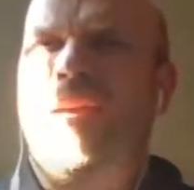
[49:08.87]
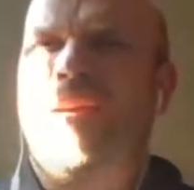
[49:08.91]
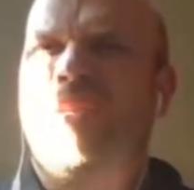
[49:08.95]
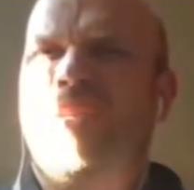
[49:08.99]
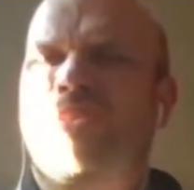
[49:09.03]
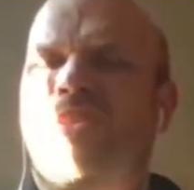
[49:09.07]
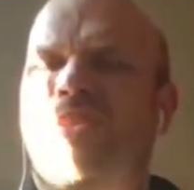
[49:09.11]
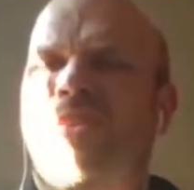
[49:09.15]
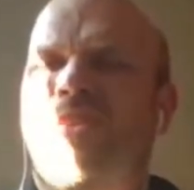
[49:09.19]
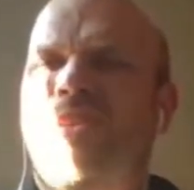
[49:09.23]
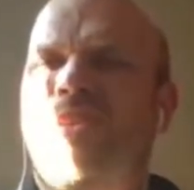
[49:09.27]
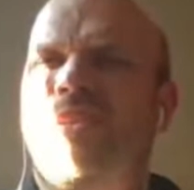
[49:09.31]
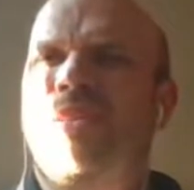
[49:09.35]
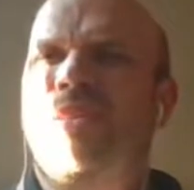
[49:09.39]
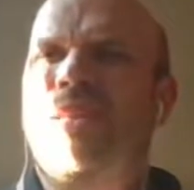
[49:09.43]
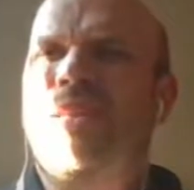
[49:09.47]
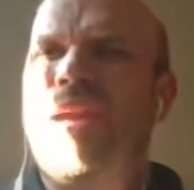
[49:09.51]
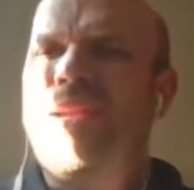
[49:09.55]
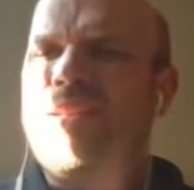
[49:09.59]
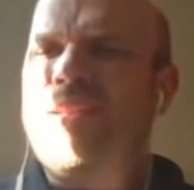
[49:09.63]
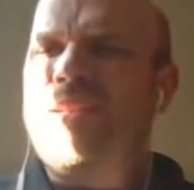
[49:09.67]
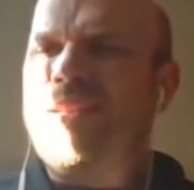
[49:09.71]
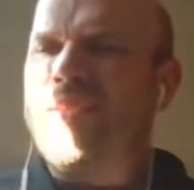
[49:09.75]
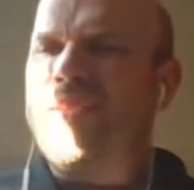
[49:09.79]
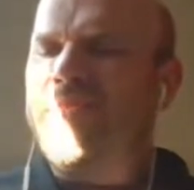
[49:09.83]
So the
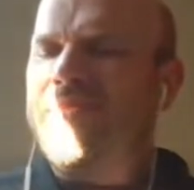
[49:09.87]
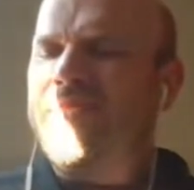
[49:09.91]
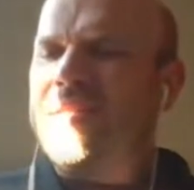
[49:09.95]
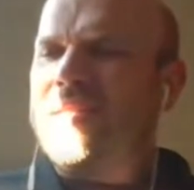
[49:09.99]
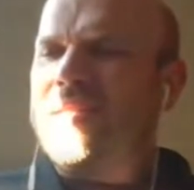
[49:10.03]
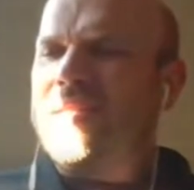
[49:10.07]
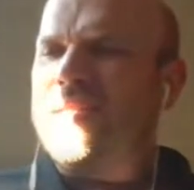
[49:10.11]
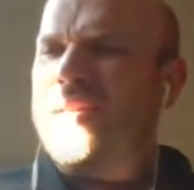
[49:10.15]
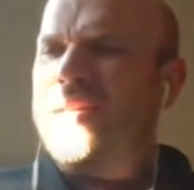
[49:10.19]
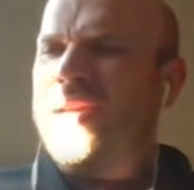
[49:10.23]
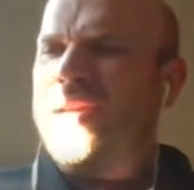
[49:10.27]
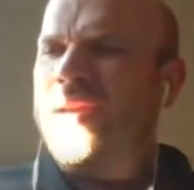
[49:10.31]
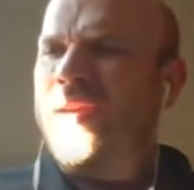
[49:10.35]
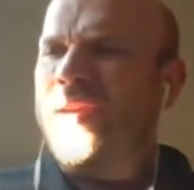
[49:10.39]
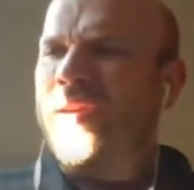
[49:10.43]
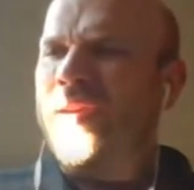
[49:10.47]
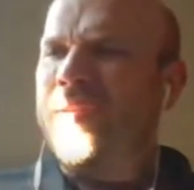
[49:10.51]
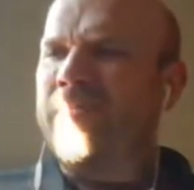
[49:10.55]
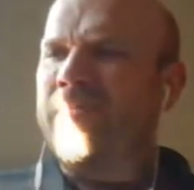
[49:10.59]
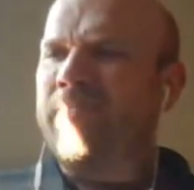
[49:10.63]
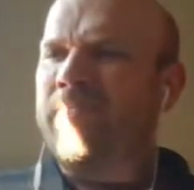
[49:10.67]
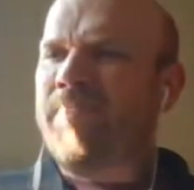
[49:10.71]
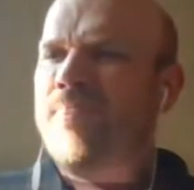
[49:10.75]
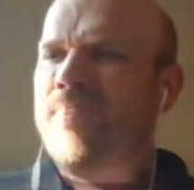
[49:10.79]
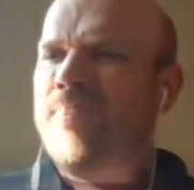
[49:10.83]
electives,
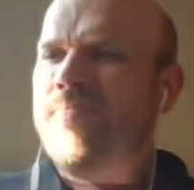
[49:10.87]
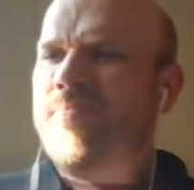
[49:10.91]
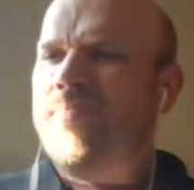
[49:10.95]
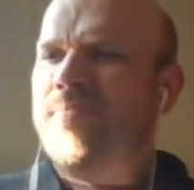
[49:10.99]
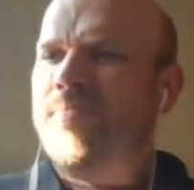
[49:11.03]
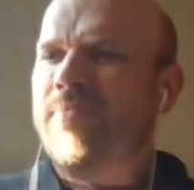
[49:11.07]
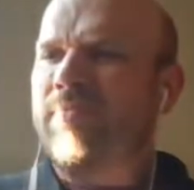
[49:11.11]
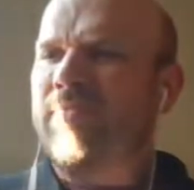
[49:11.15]
um,